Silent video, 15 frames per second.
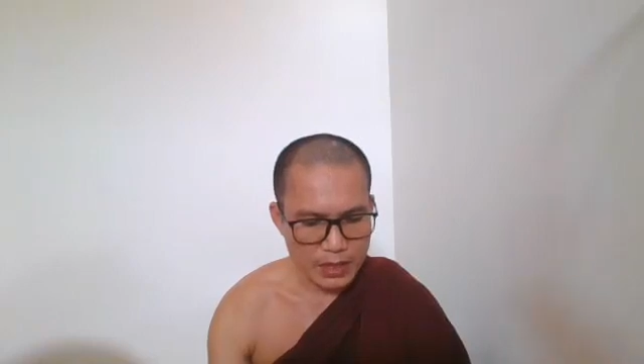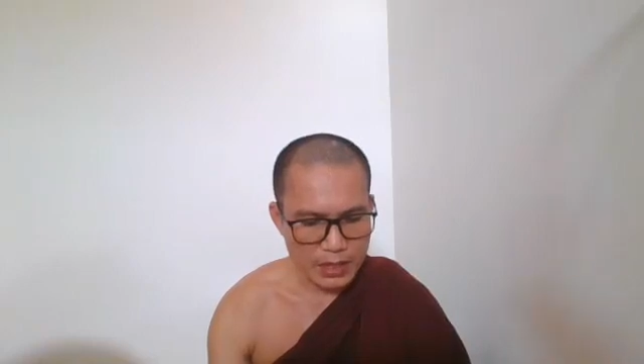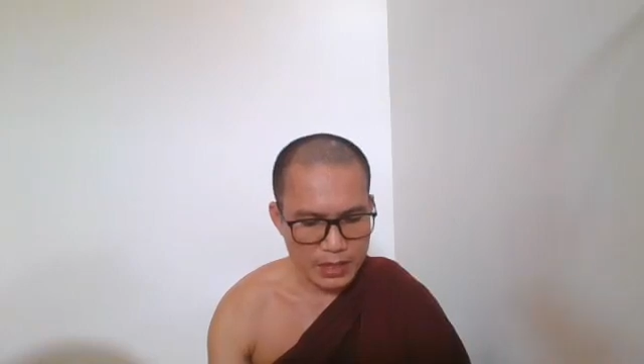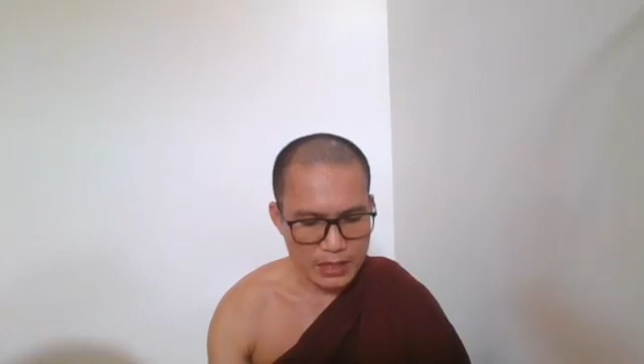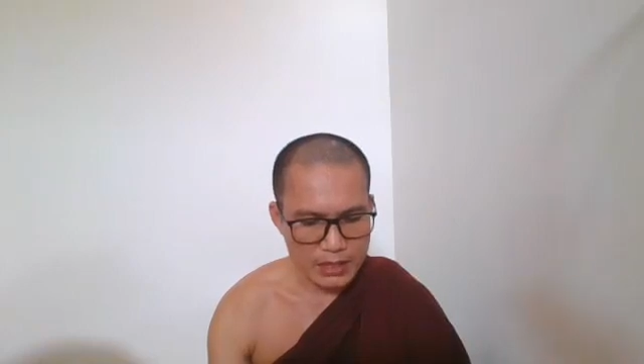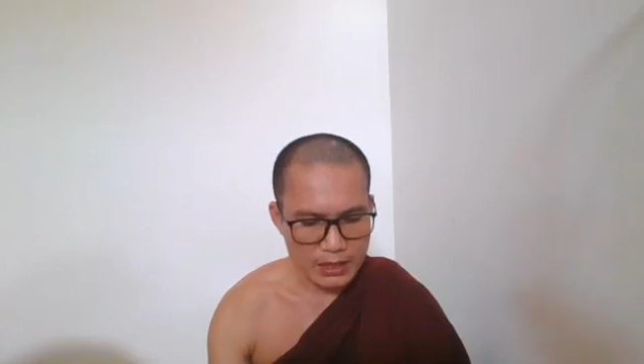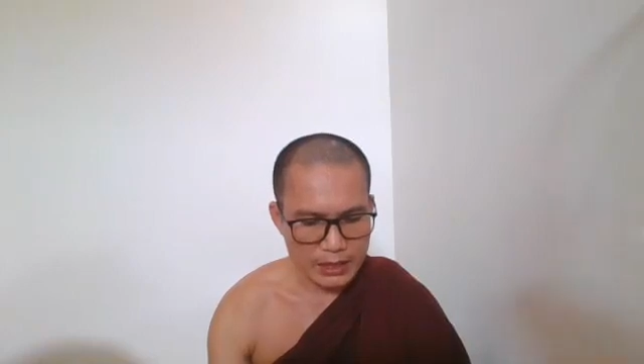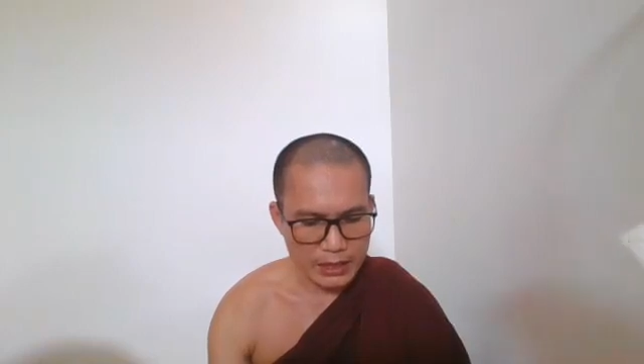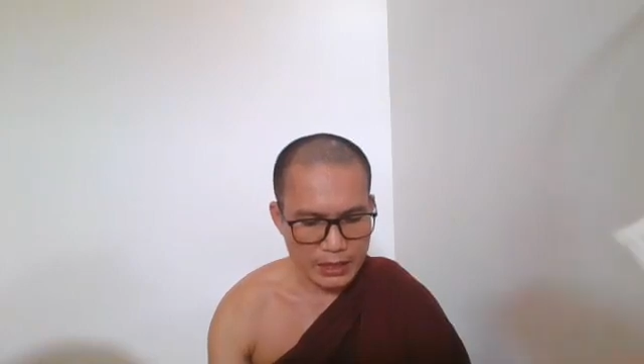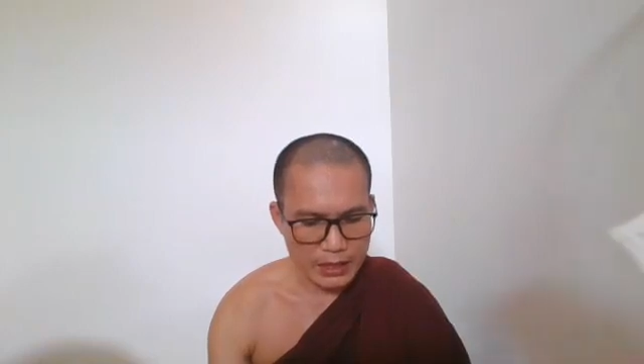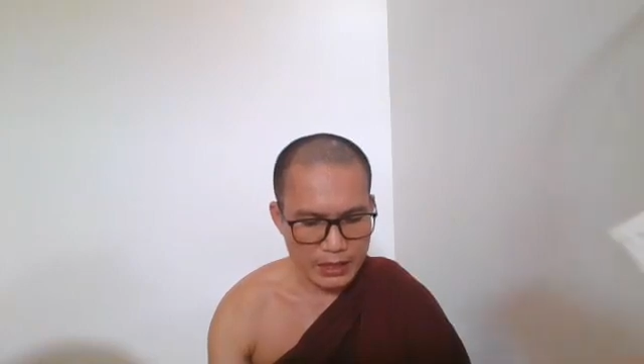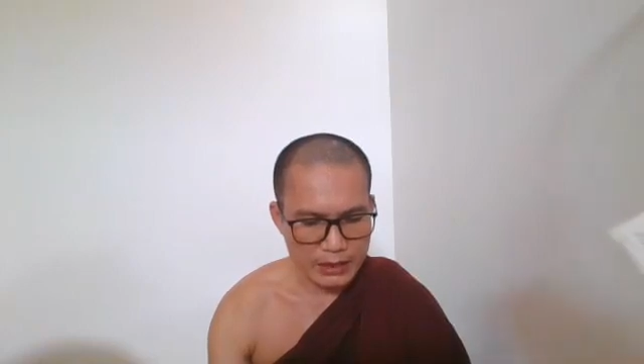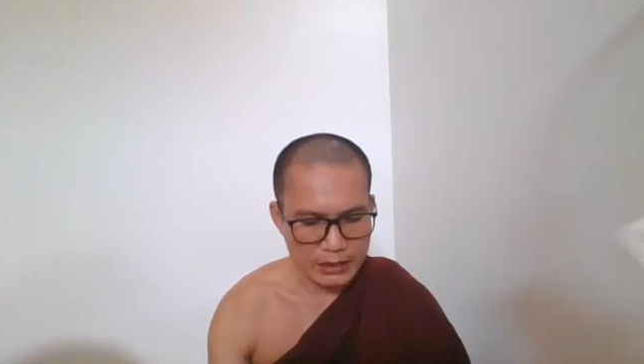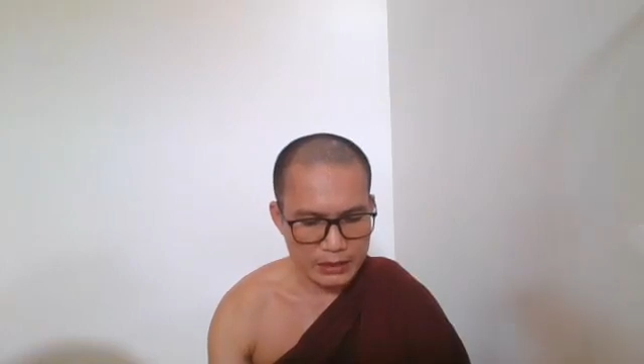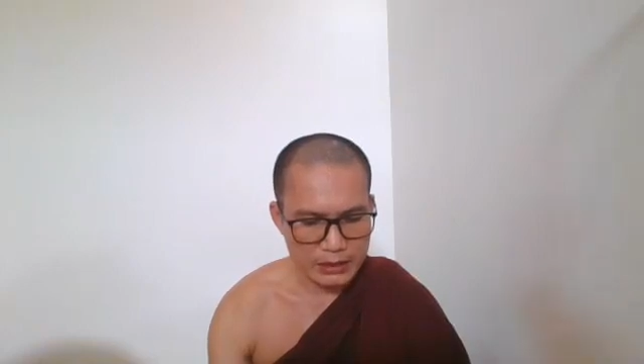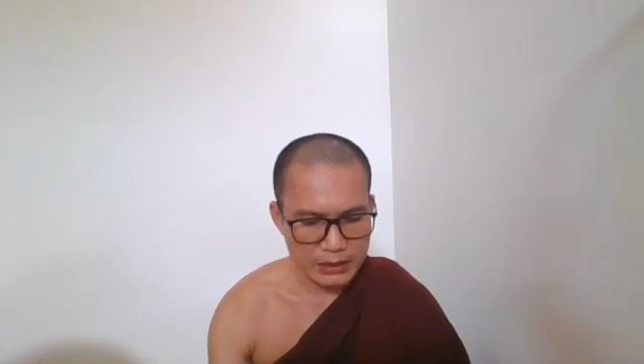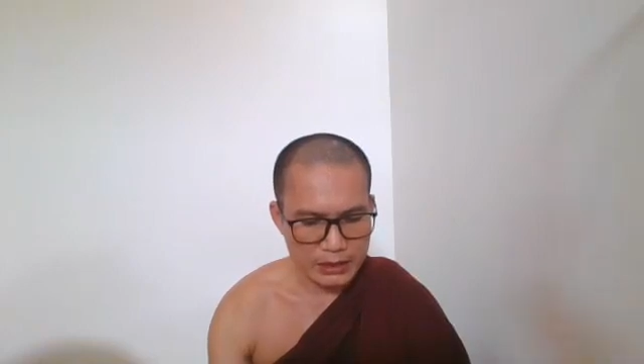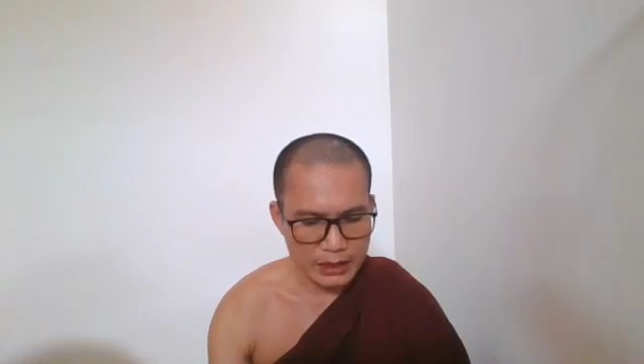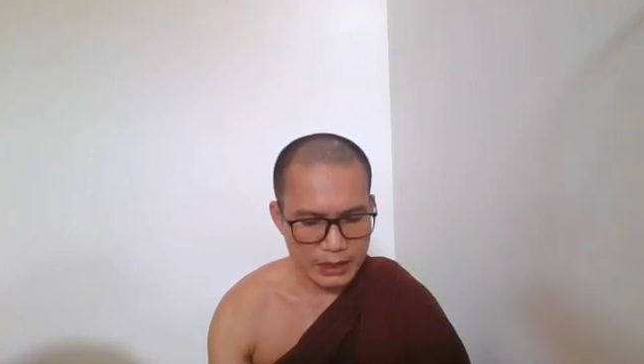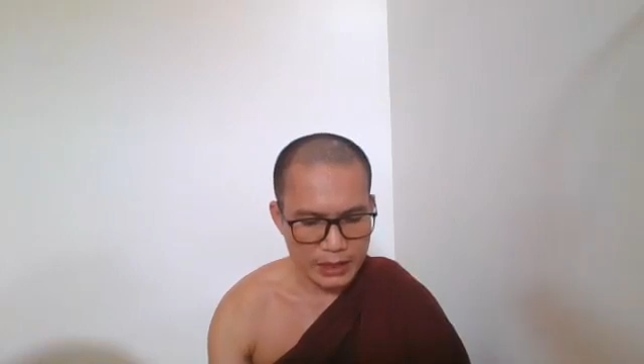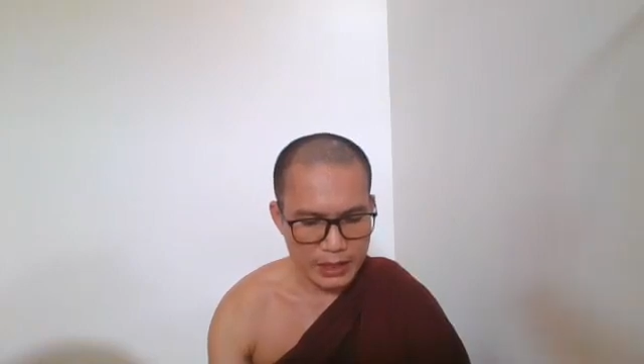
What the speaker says: as a cat, a